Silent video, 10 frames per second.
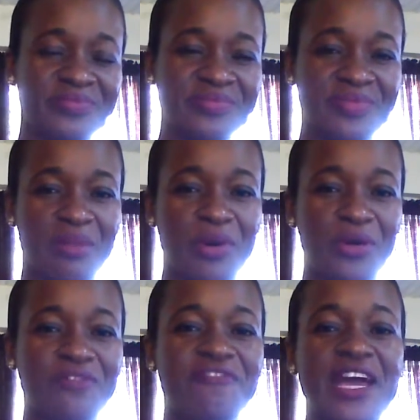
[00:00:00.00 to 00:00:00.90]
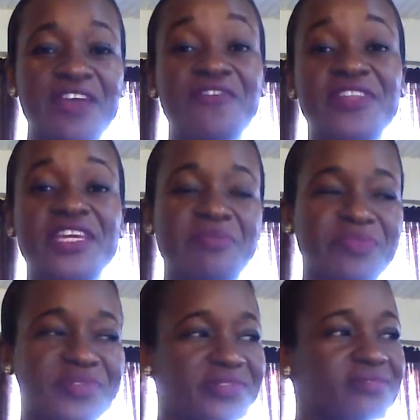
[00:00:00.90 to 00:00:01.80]
about 5
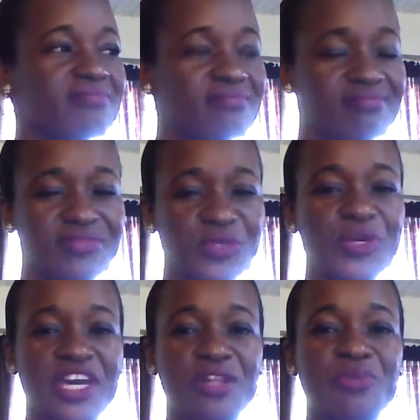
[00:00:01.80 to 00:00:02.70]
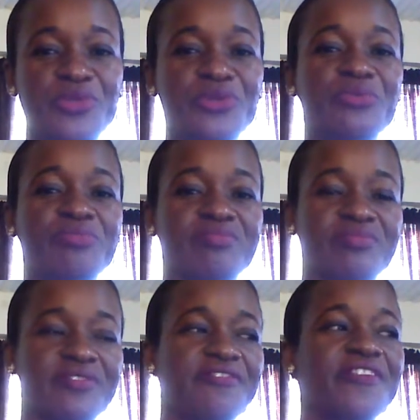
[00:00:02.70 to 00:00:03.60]
tips to help you
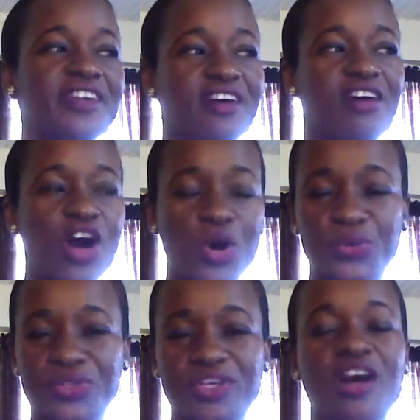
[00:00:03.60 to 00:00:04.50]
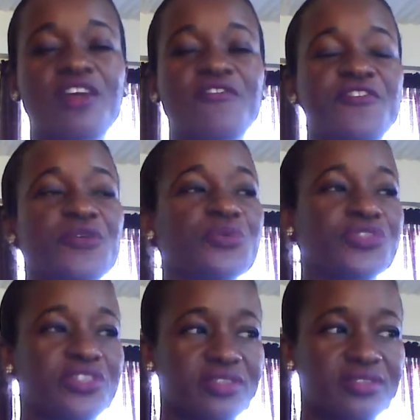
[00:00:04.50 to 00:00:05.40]
figure out the
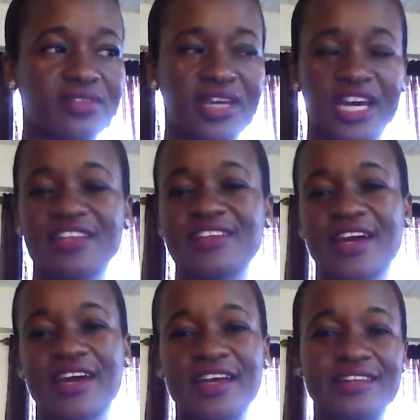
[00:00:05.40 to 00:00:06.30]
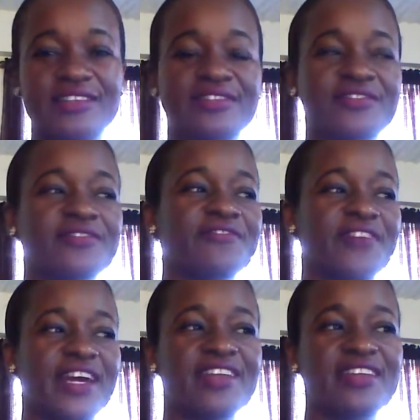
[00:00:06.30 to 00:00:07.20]
confusion and
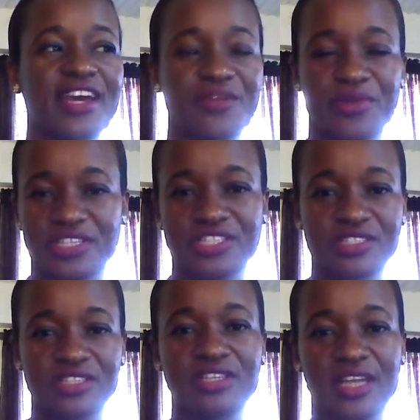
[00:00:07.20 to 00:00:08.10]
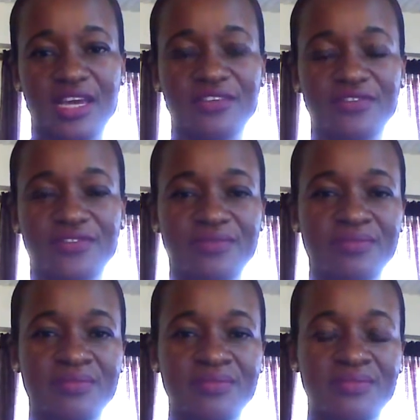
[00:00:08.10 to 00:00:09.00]
find direction in life.
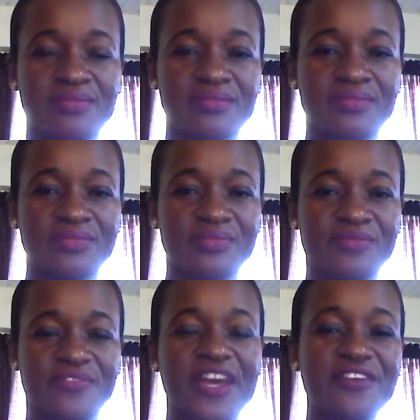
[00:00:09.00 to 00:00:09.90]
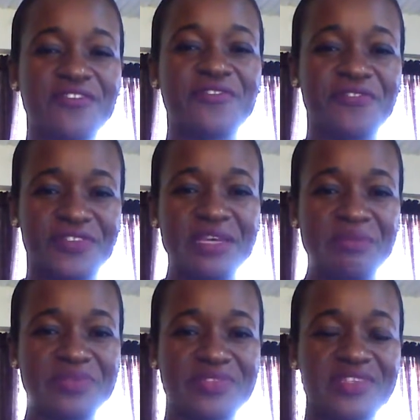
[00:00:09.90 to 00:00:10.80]
5
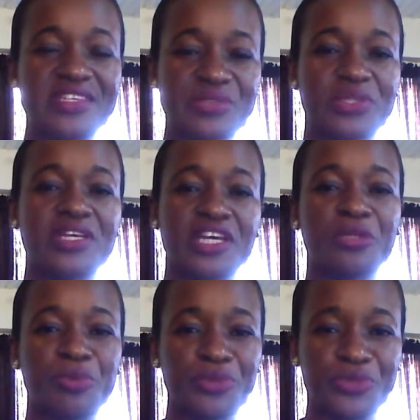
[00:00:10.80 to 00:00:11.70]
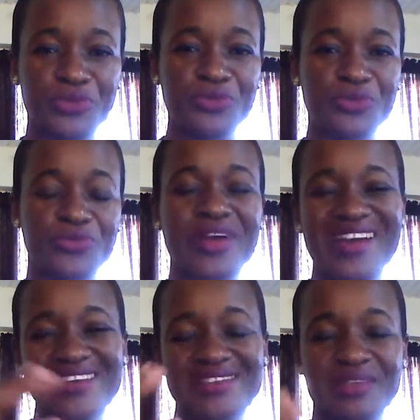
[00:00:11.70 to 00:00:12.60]
tips. These will help you to
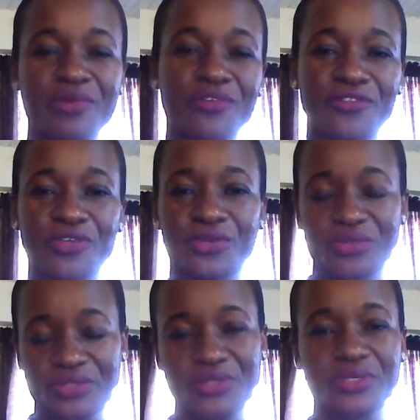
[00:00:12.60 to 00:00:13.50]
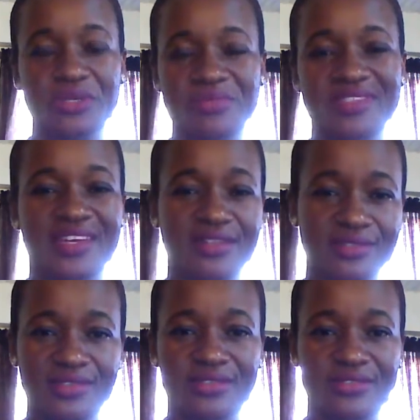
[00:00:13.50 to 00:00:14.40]
rise above your
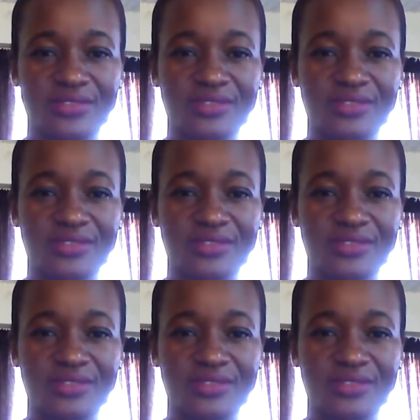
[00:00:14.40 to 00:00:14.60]
circumstances.